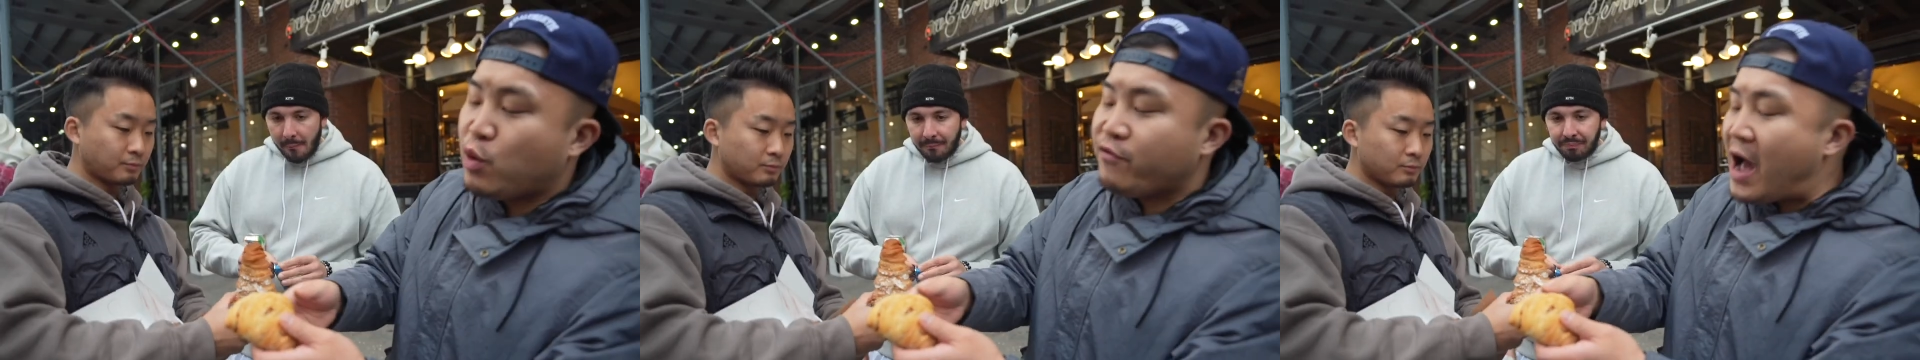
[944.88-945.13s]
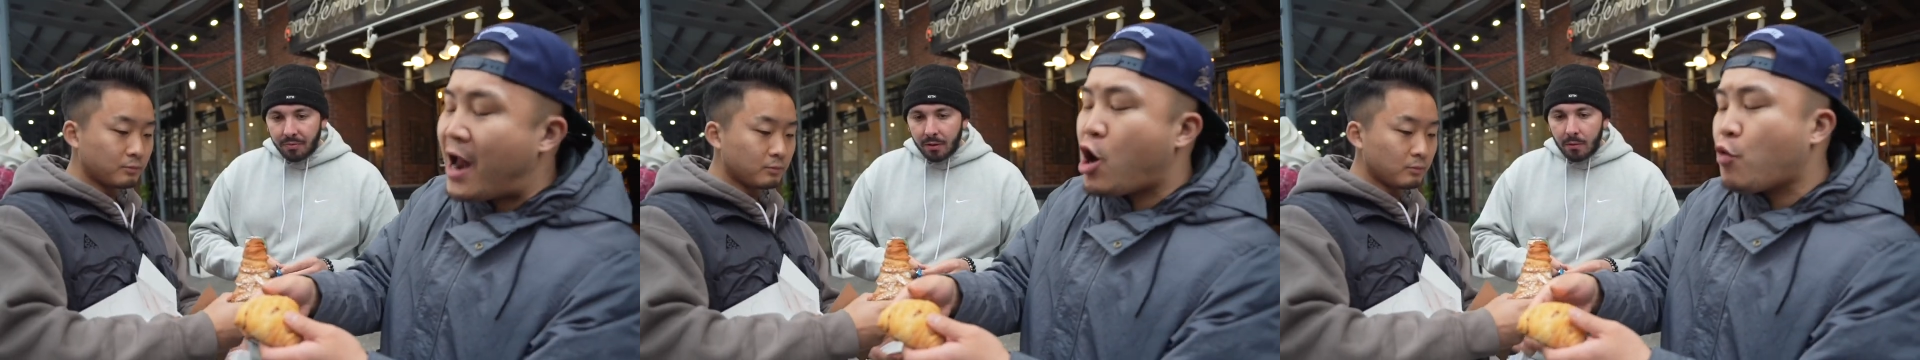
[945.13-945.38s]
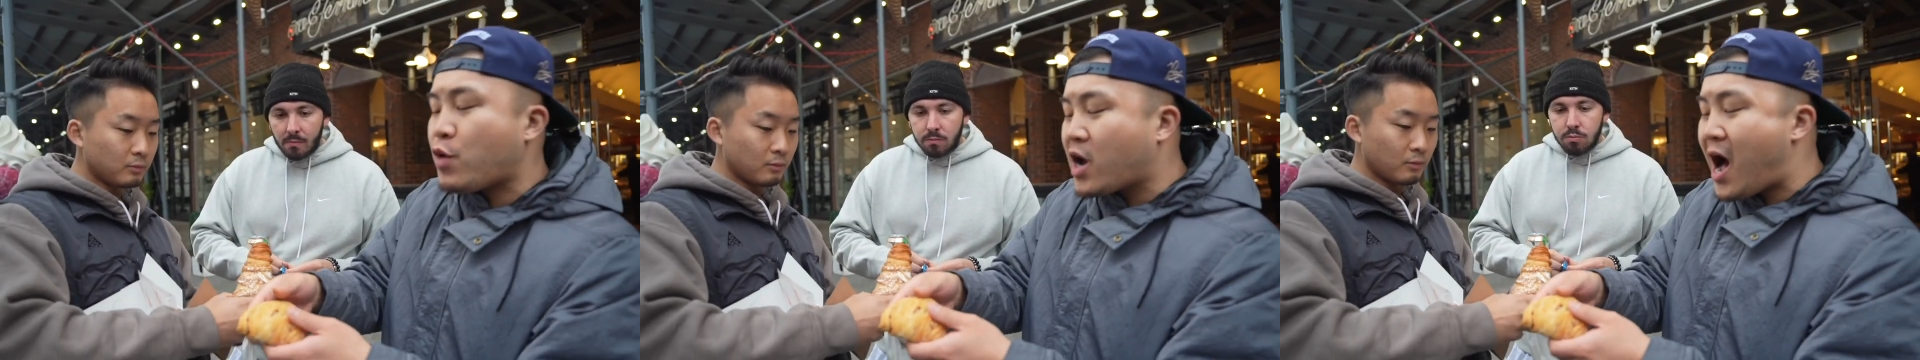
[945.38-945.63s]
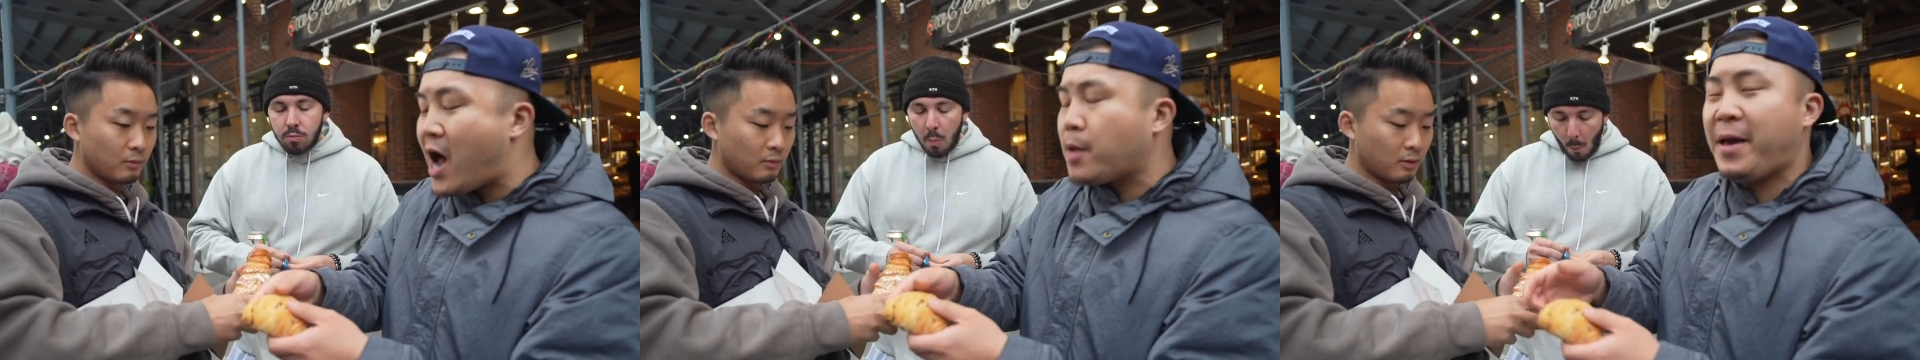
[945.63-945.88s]
Speaker 1: we've got our
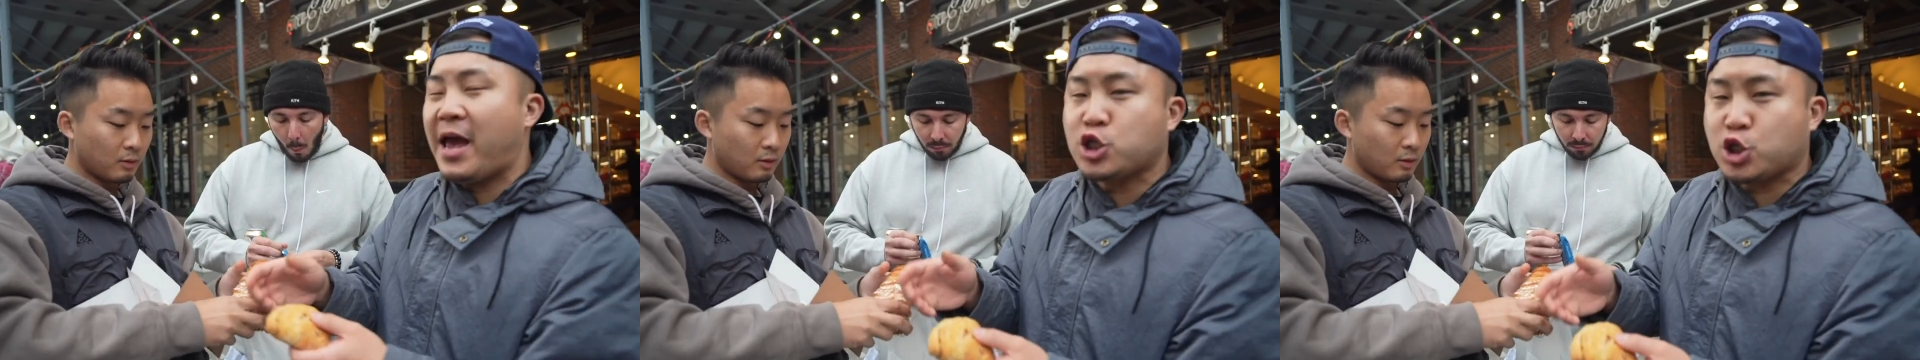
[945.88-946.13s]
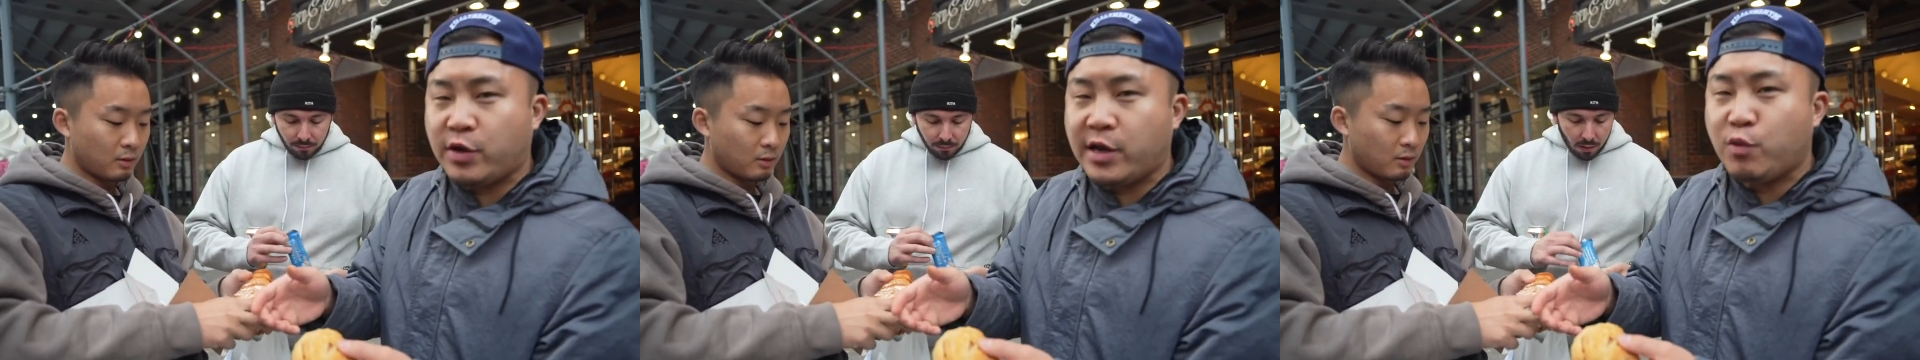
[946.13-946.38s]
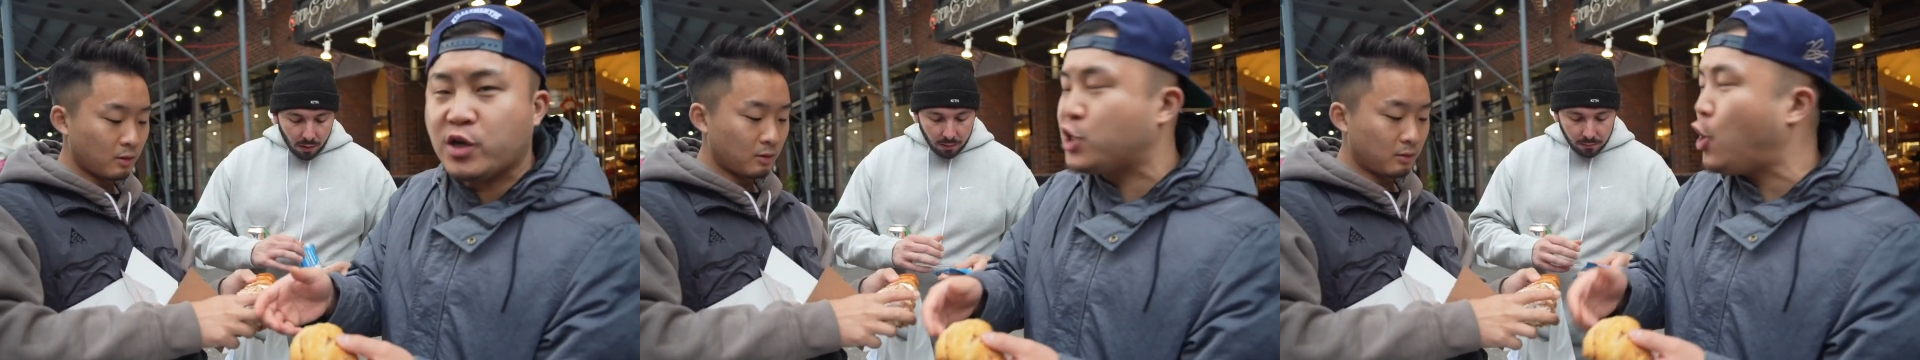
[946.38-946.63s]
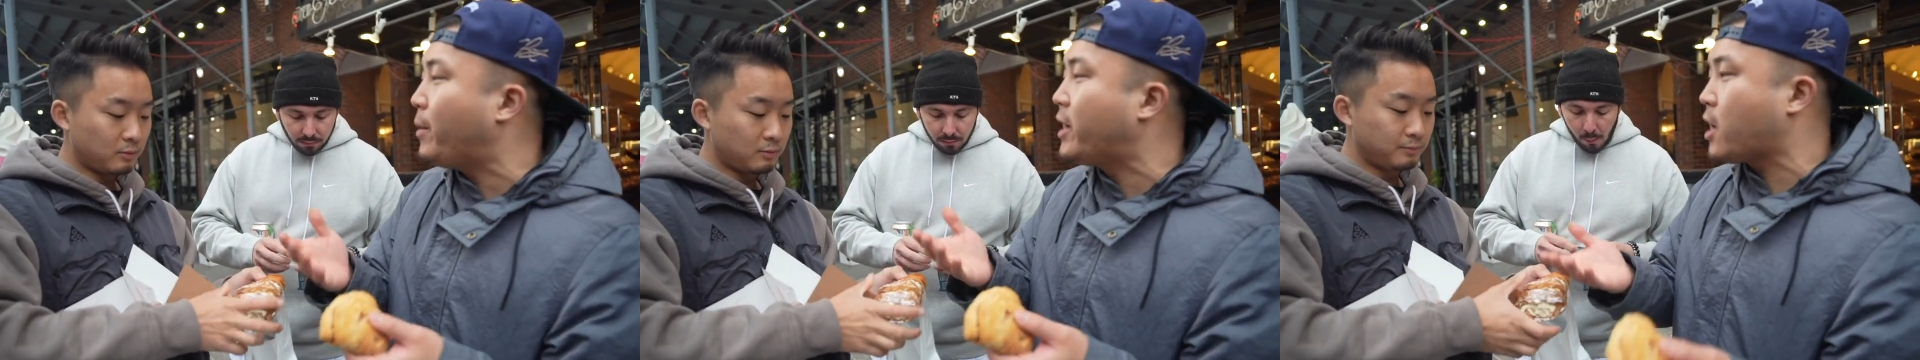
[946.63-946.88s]
ricotta pastry, which
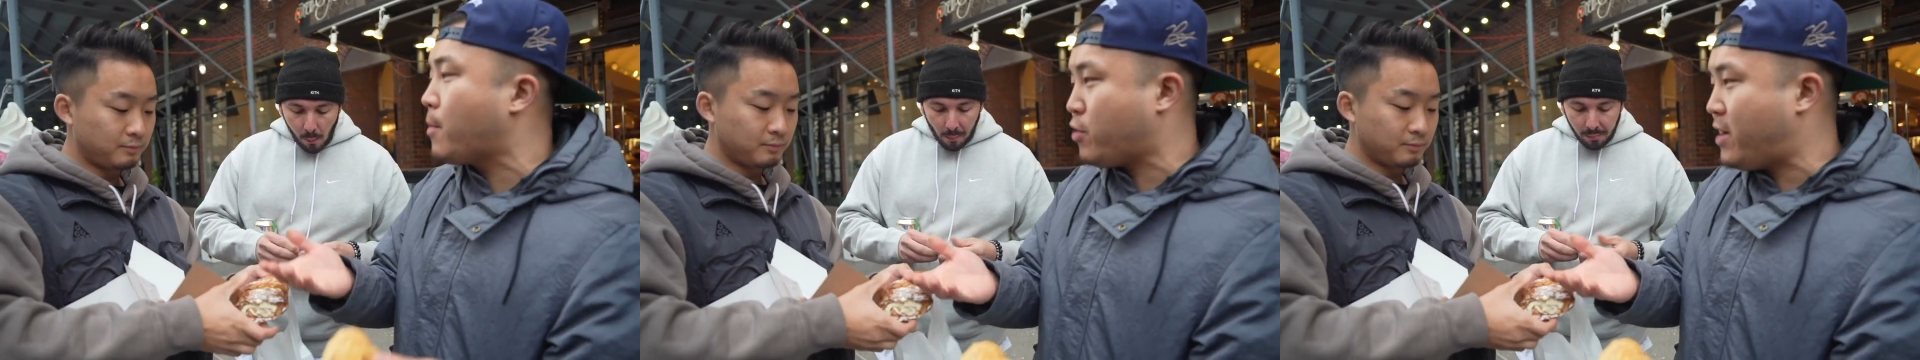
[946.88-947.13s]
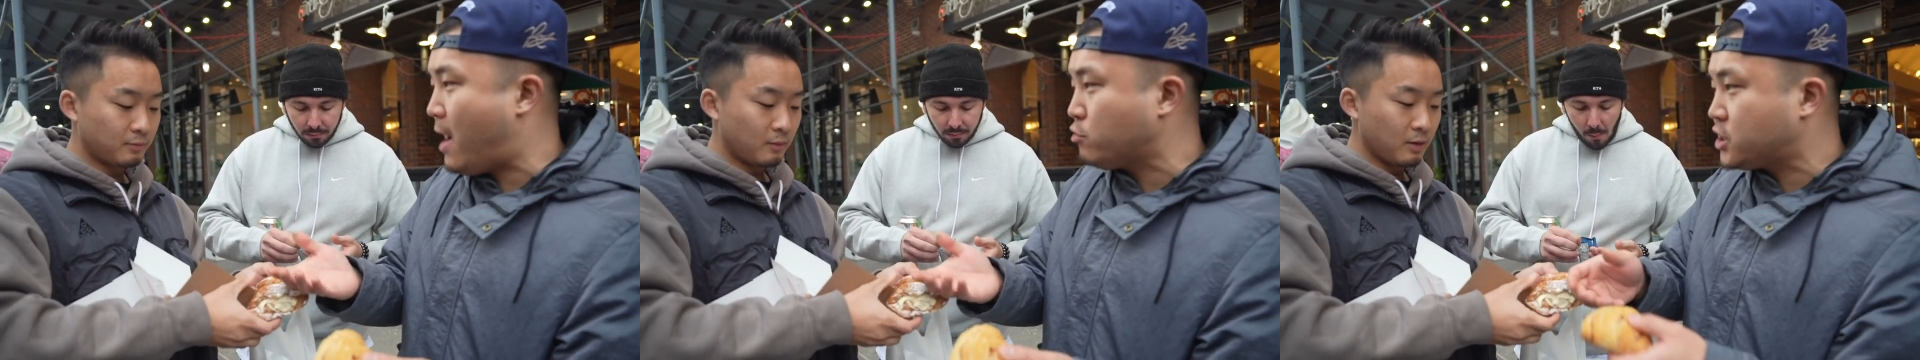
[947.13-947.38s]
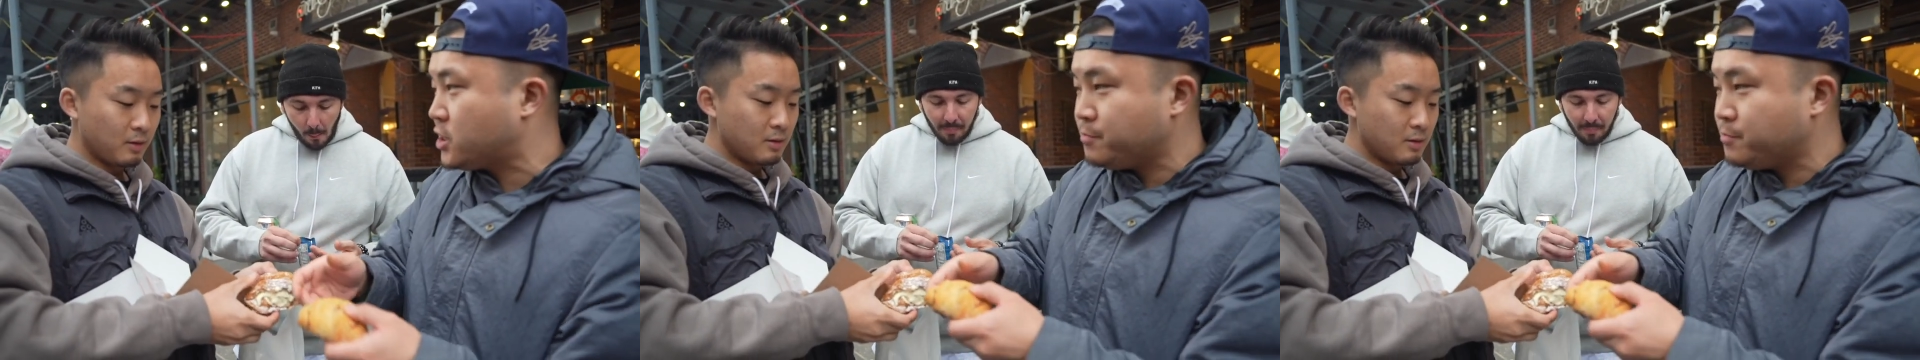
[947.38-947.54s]
nobody can pronounce.